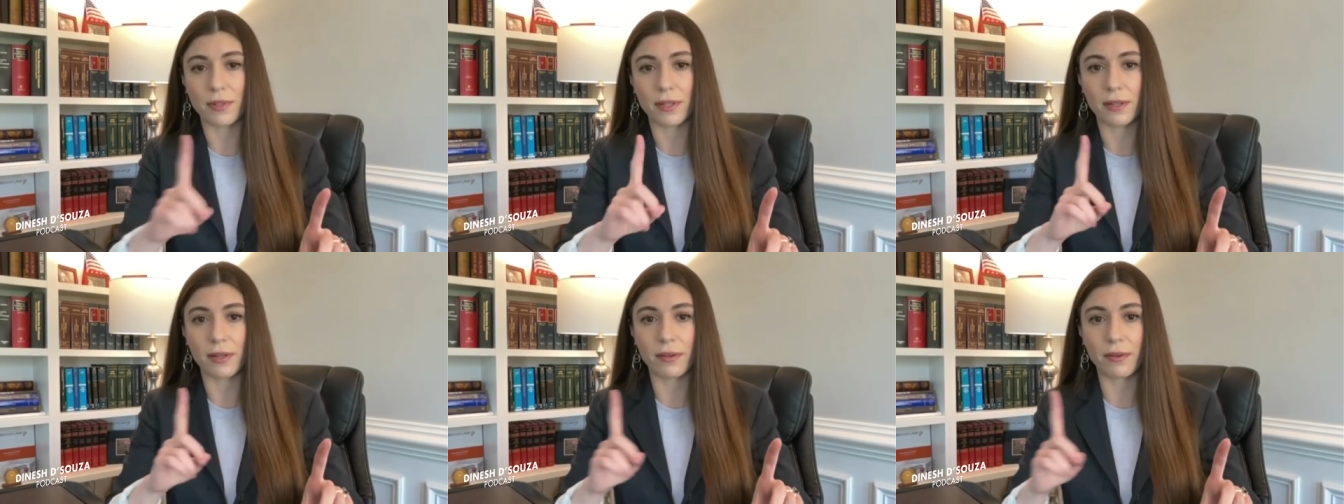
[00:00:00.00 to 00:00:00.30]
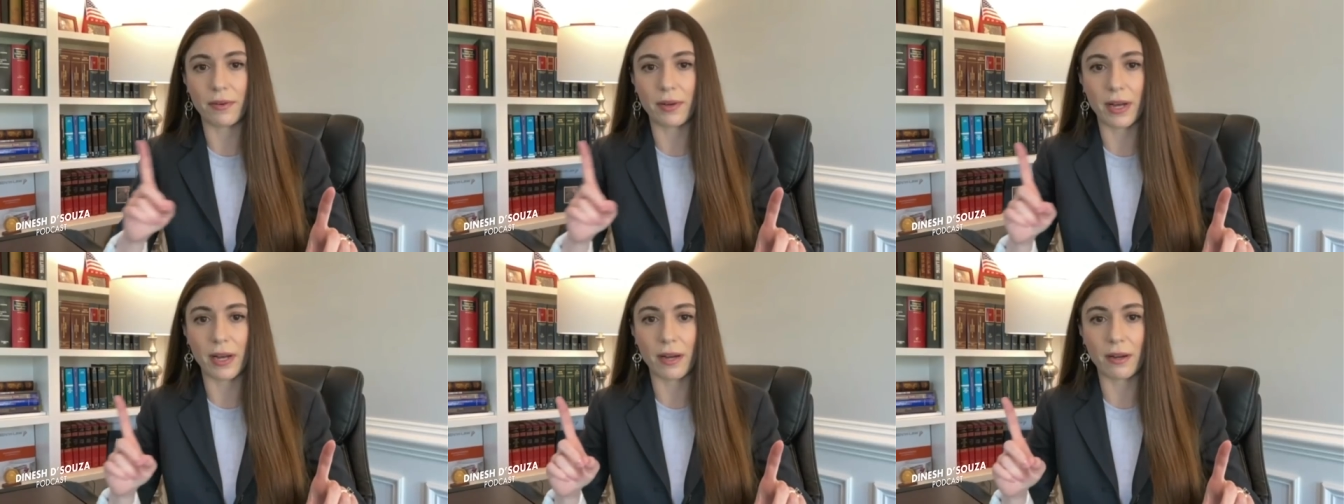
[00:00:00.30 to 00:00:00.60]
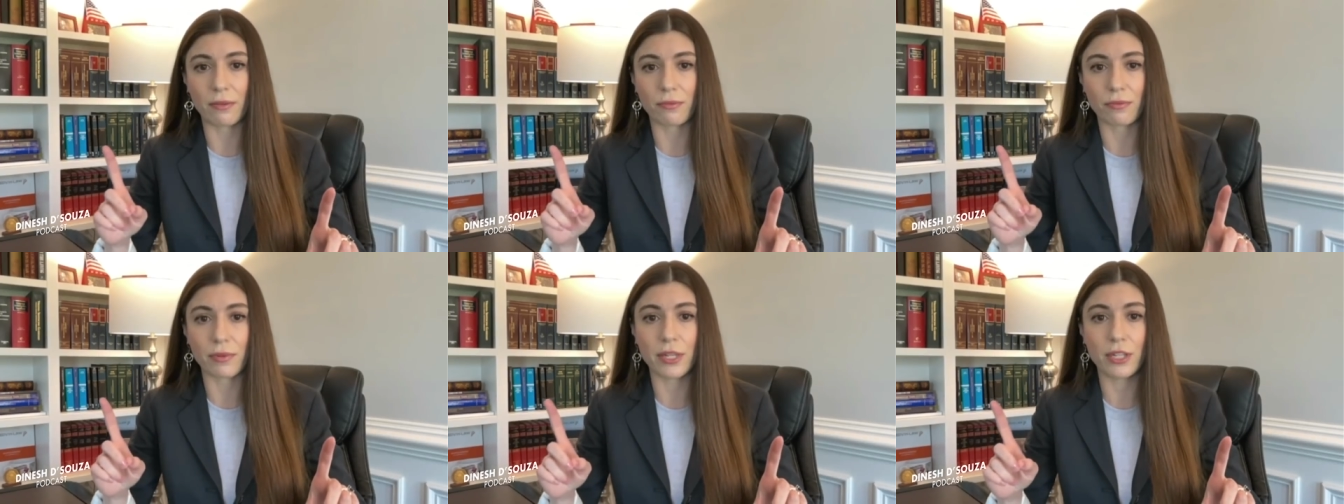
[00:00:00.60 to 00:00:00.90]
of the
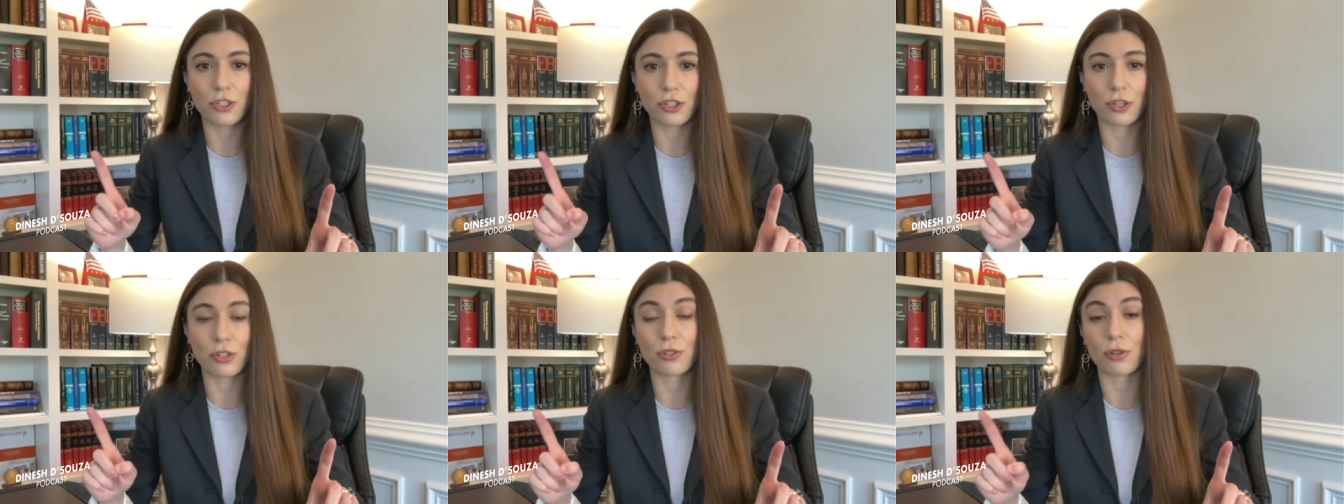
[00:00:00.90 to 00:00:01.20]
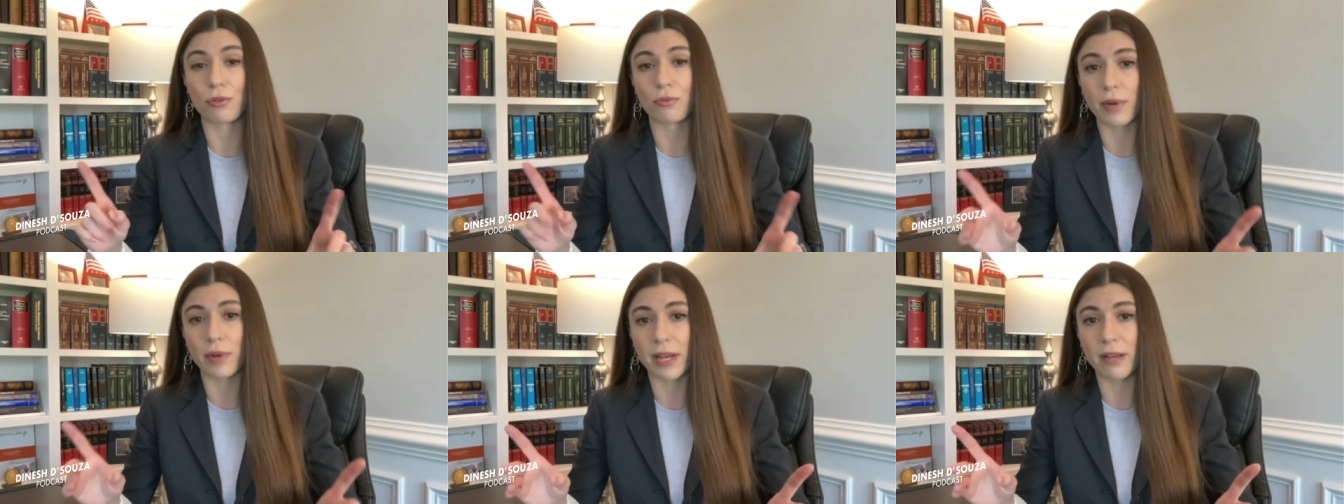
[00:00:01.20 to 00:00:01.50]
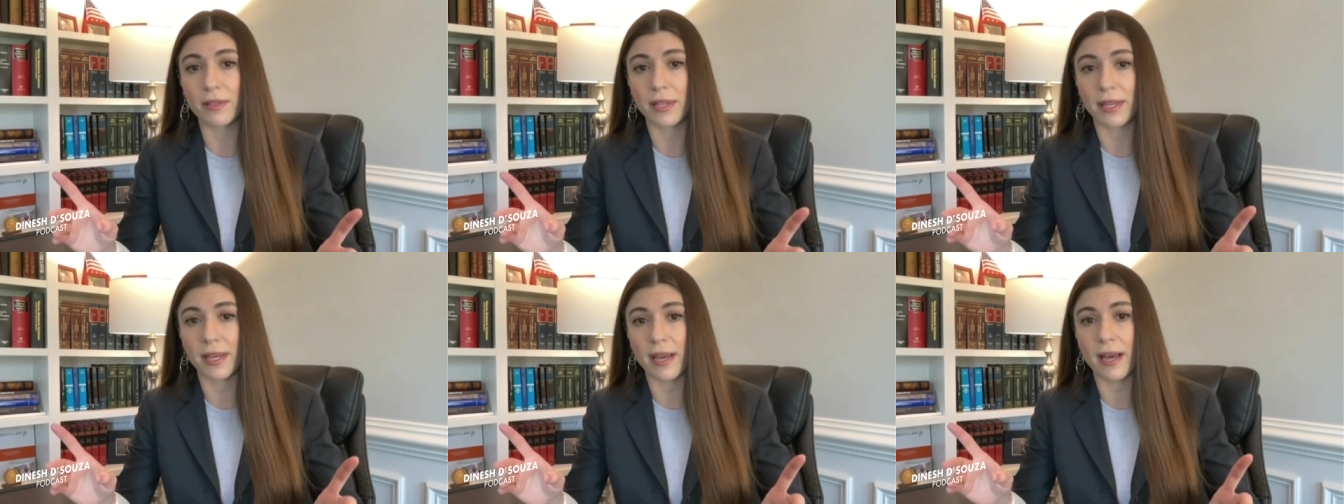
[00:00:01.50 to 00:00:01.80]
regions
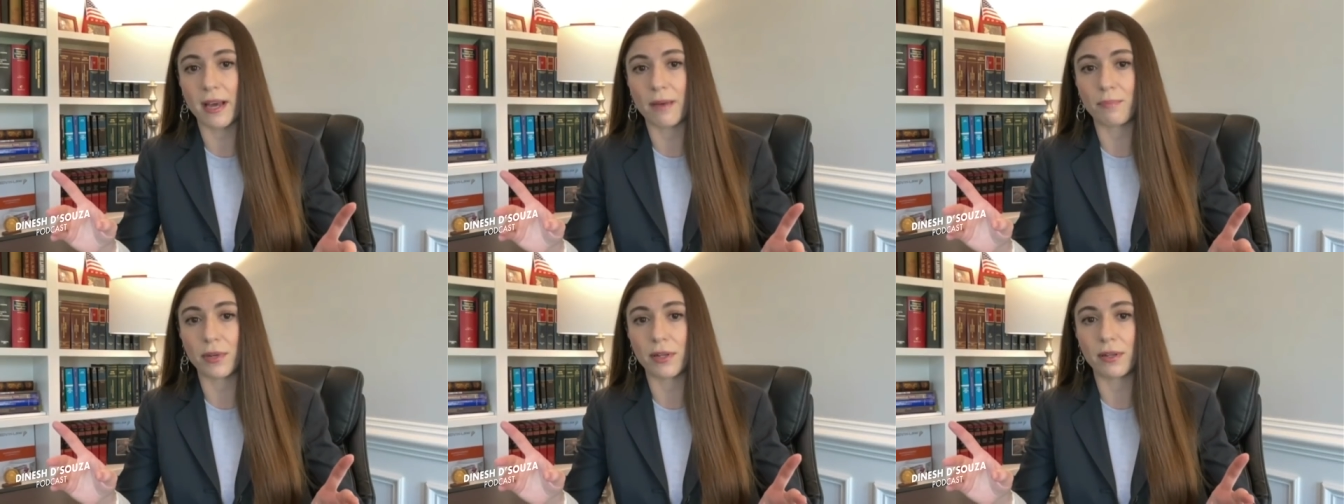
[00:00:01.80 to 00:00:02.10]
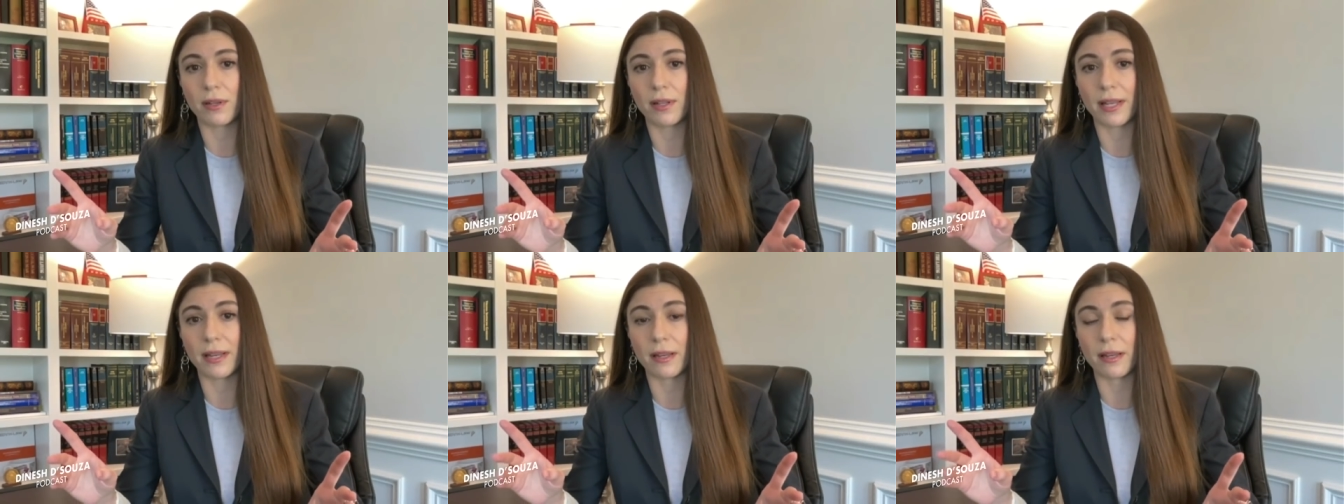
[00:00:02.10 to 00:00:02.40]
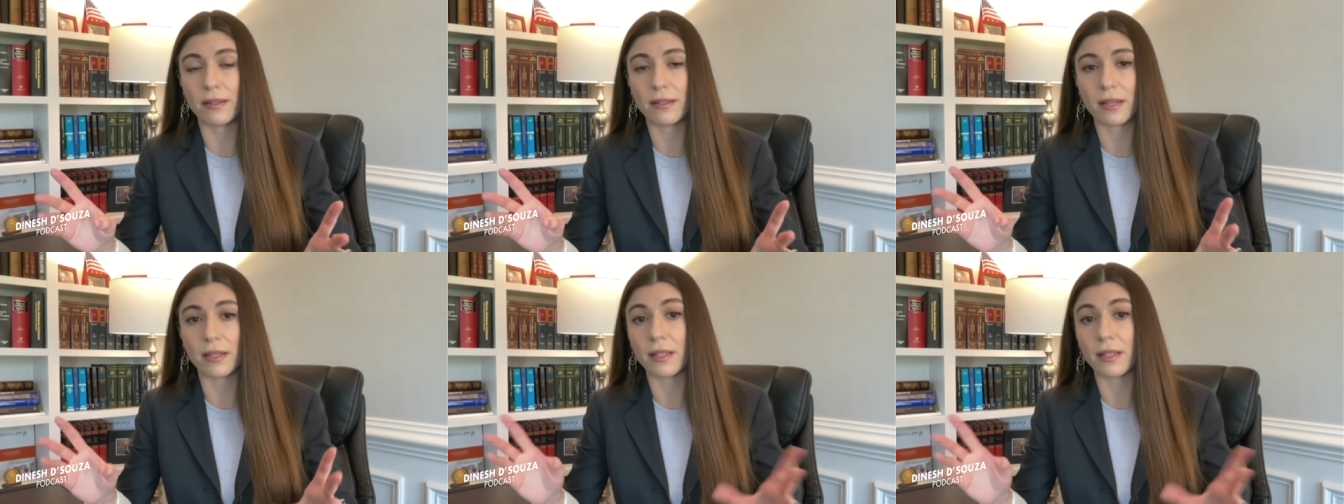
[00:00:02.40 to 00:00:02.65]
around the Capitol and